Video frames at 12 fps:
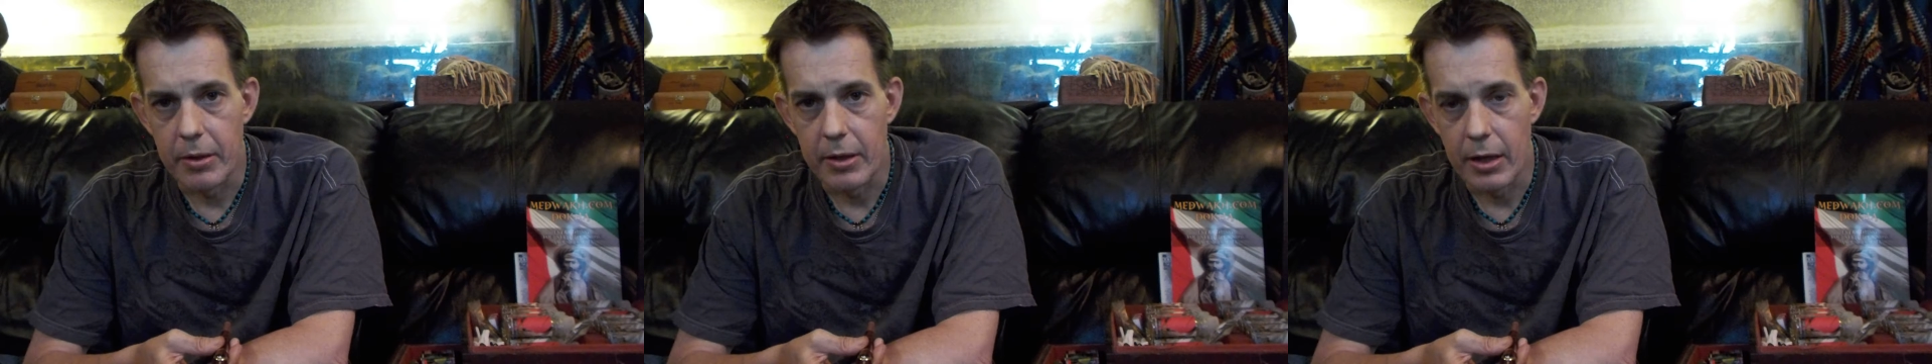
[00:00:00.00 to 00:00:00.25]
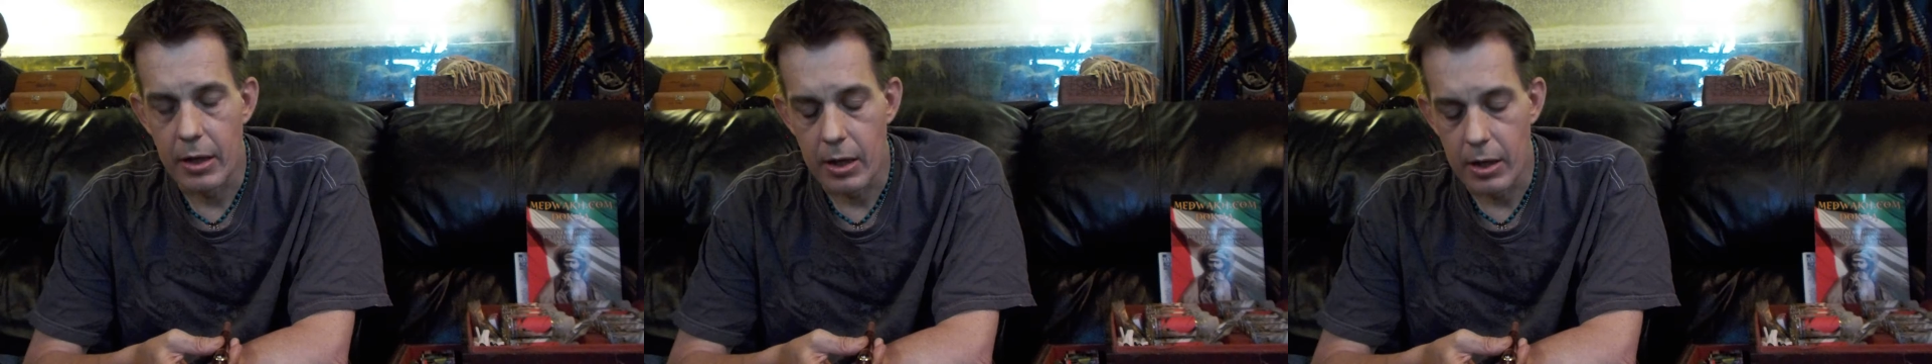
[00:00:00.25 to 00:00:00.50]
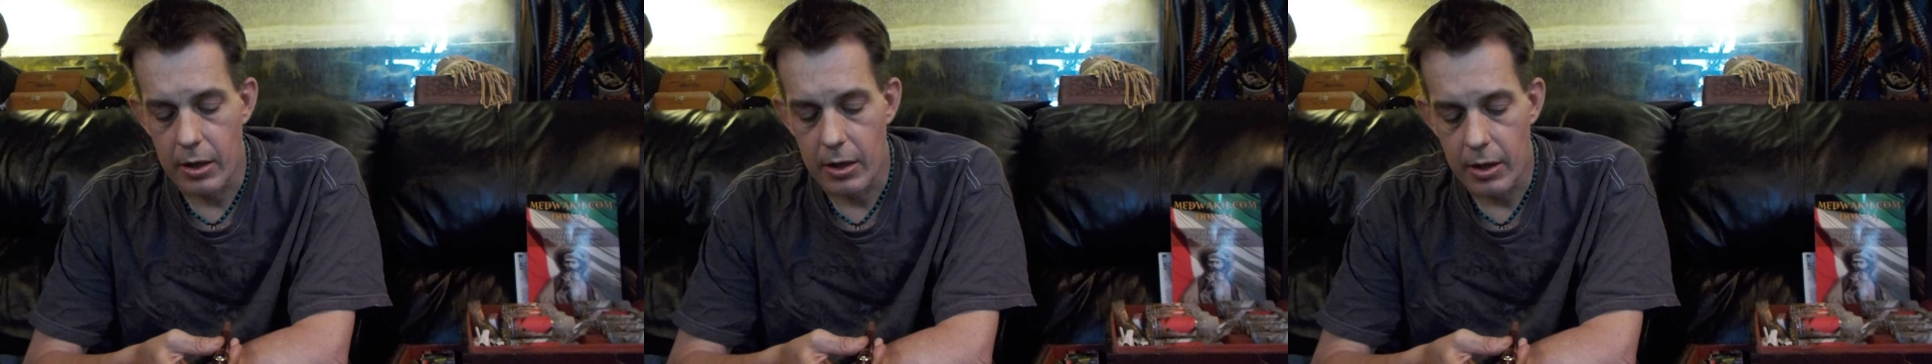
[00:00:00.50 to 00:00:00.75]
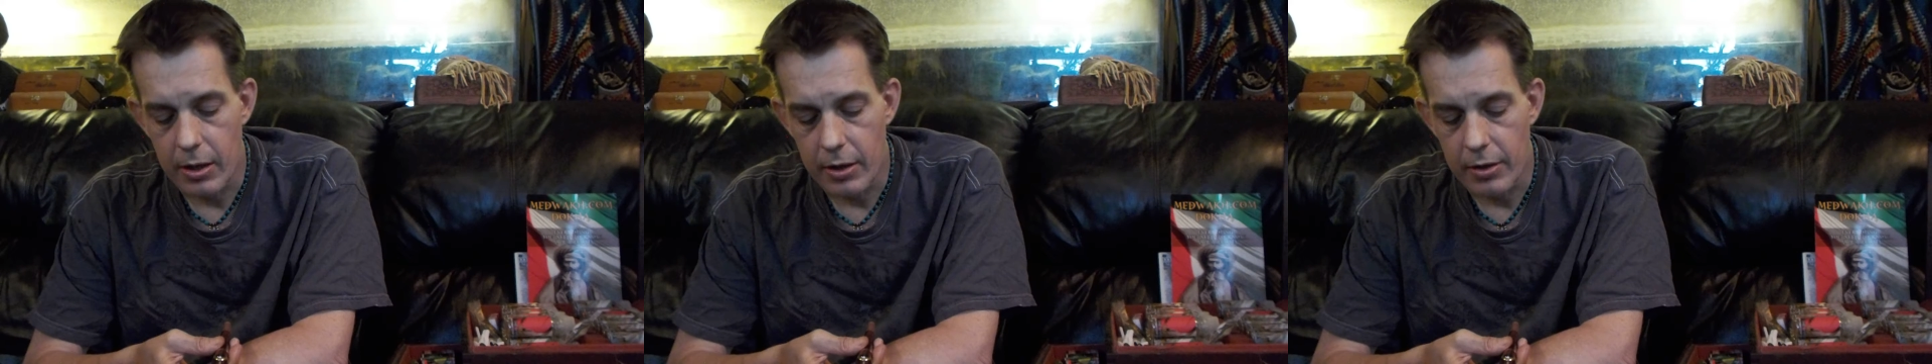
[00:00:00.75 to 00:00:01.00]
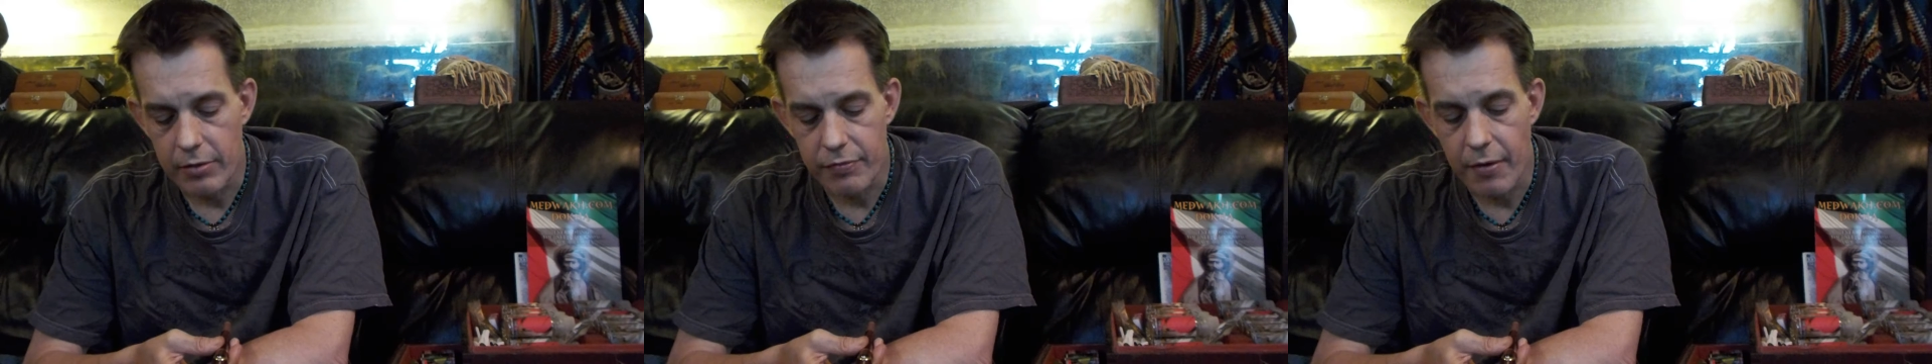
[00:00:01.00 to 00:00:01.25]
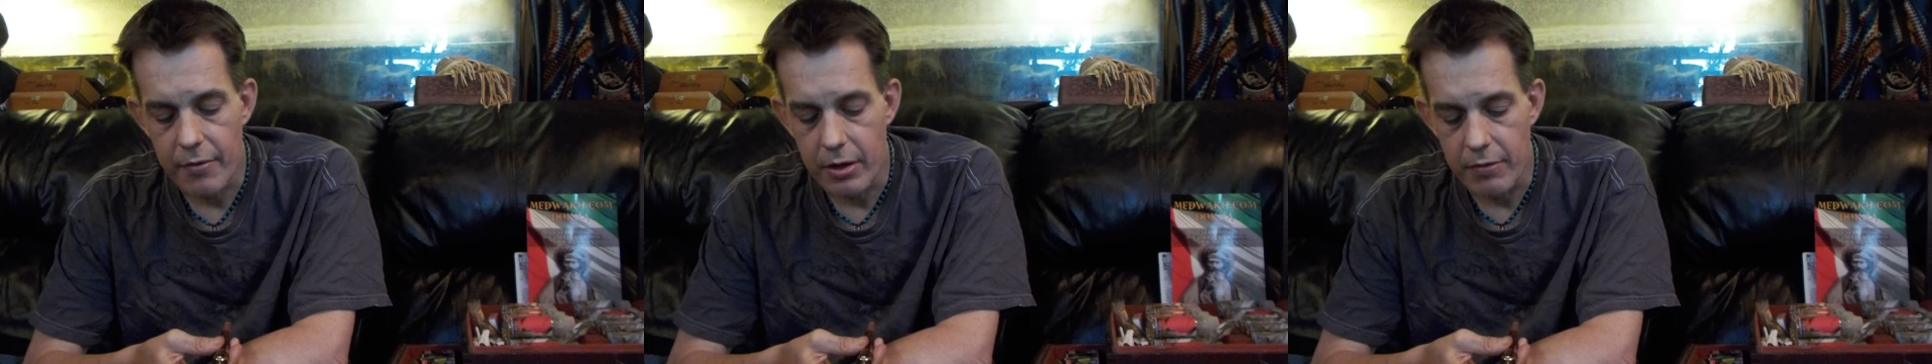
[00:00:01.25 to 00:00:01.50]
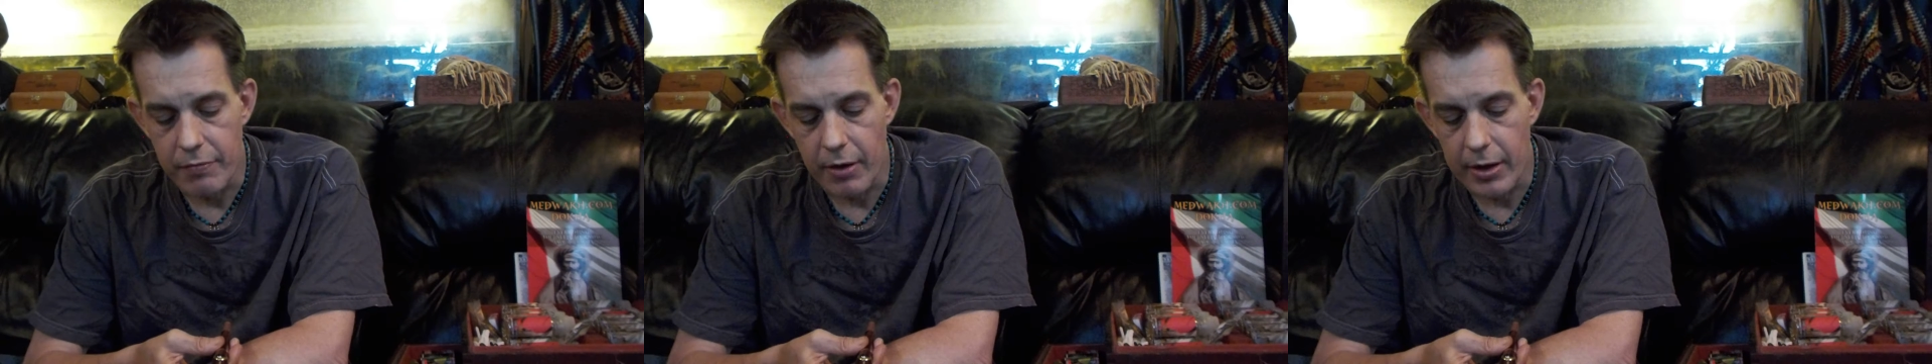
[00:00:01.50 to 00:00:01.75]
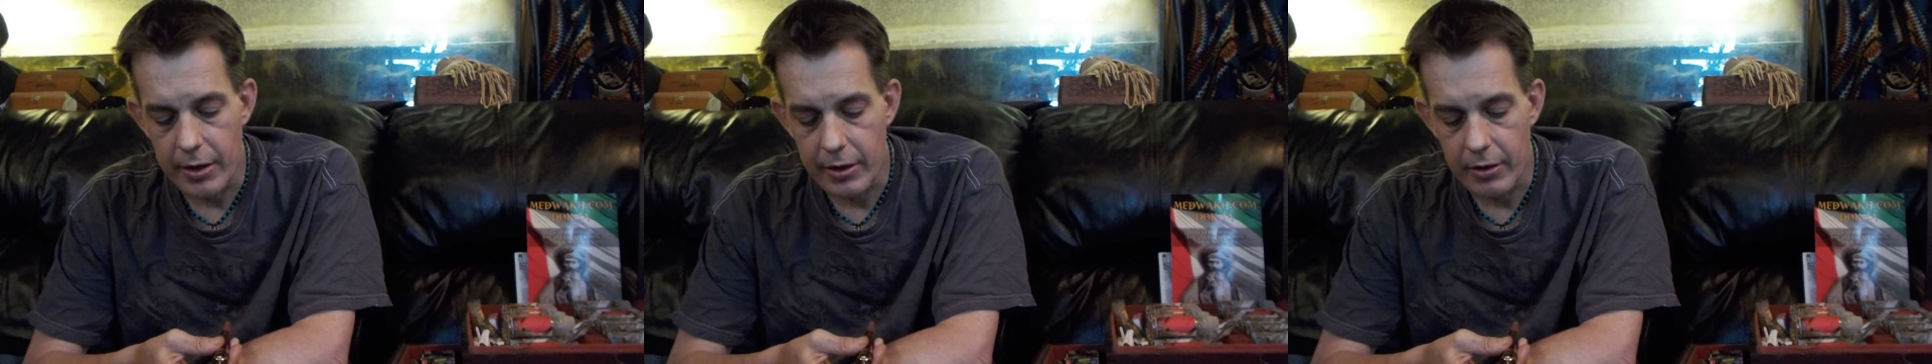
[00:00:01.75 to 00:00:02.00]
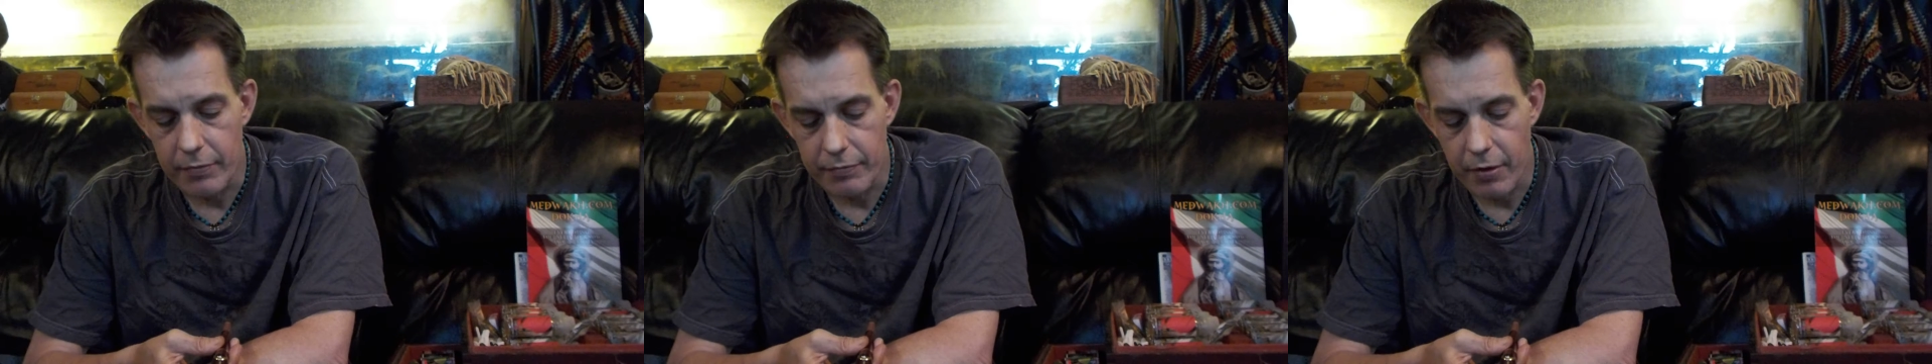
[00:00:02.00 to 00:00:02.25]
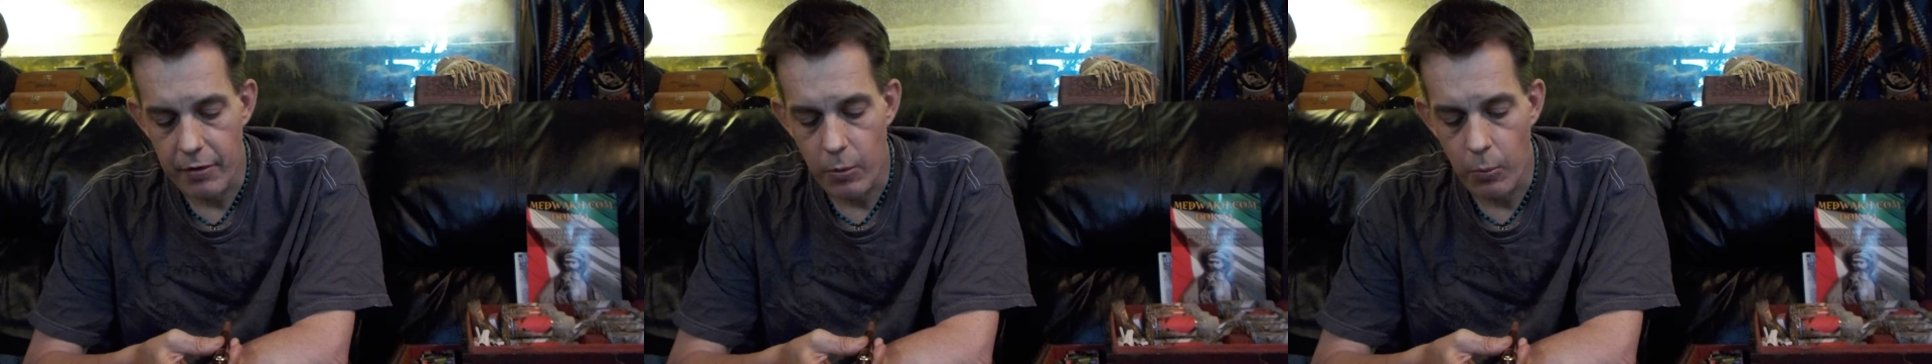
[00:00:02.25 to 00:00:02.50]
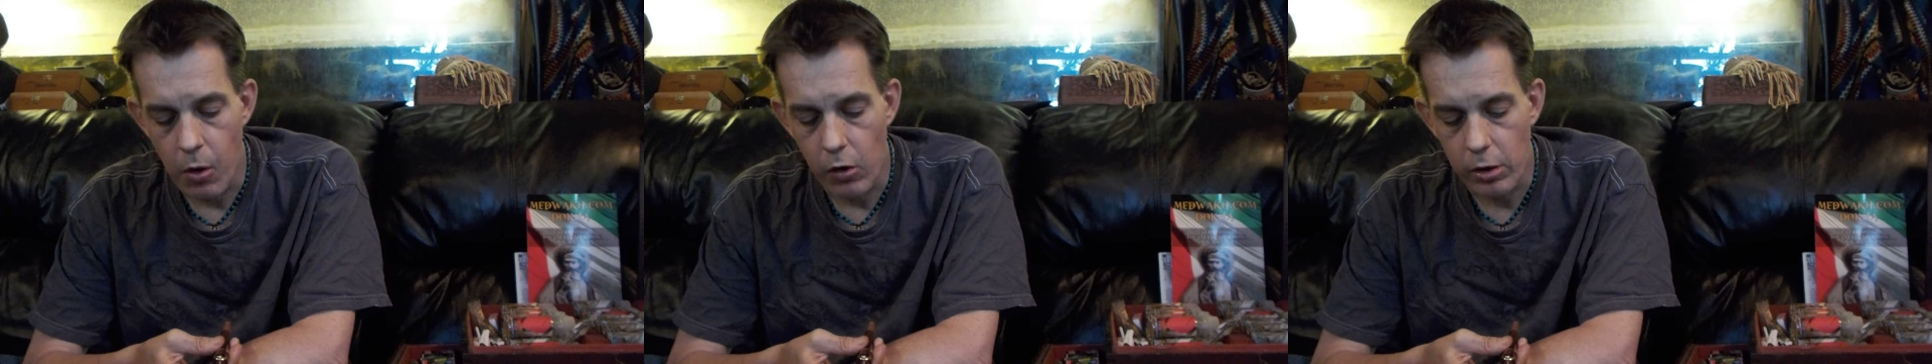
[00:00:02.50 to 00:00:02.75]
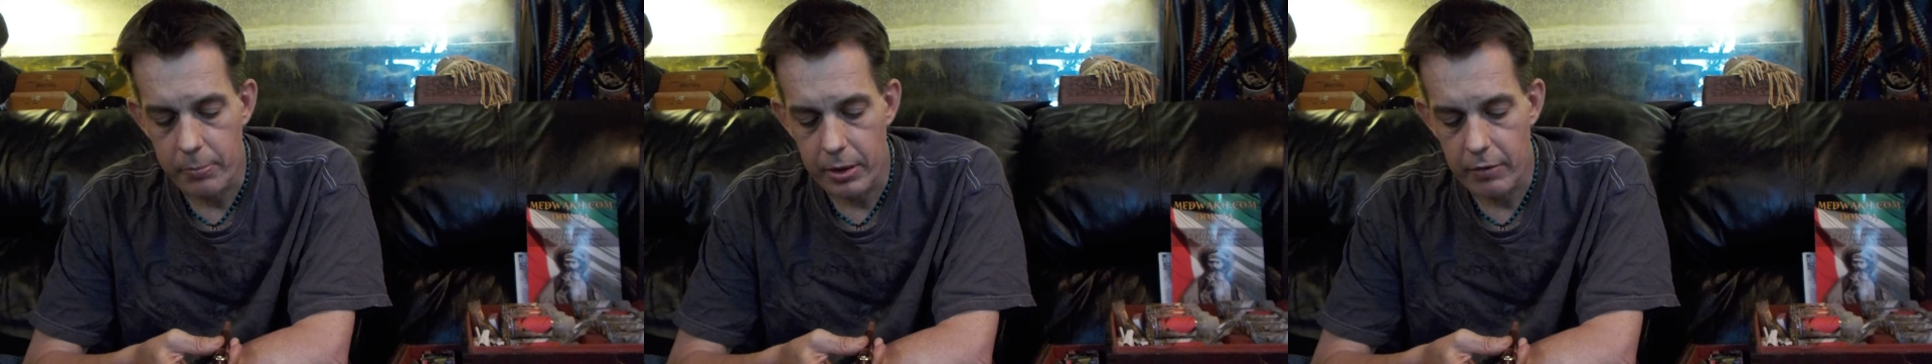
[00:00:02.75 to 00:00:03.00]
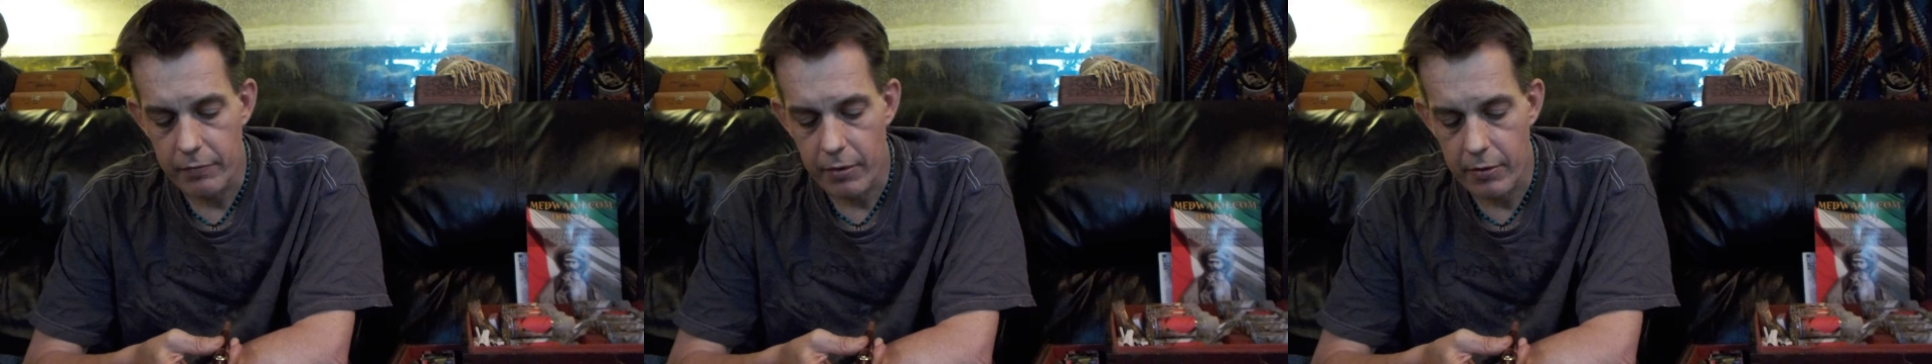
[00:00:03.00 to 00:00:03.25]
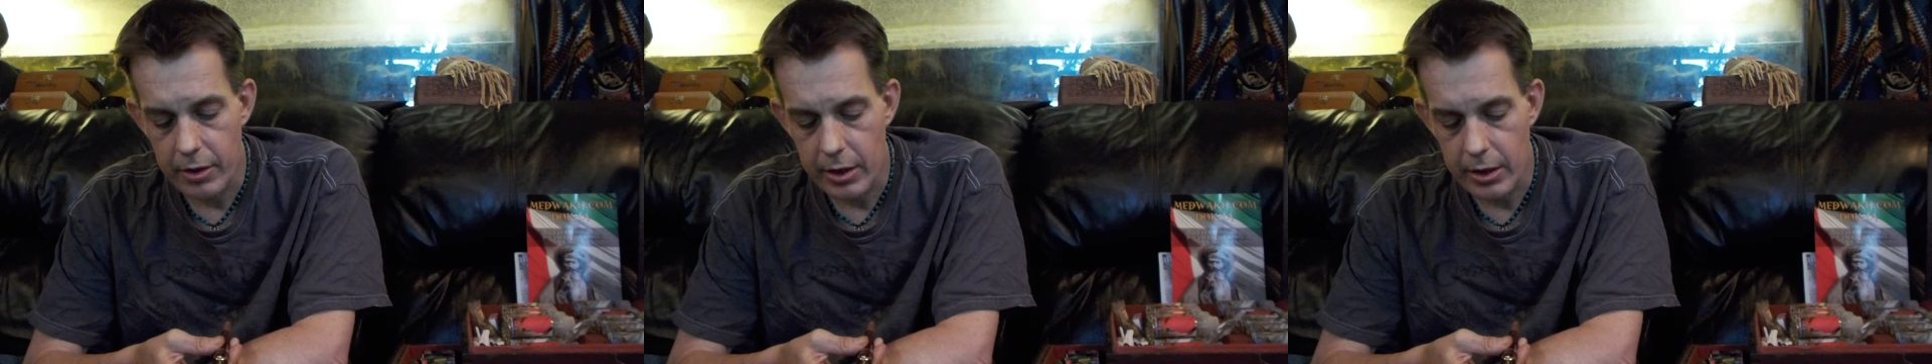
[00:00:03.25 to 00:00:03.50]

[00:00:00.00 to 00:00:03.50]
That it's very inviting, very welcoming, very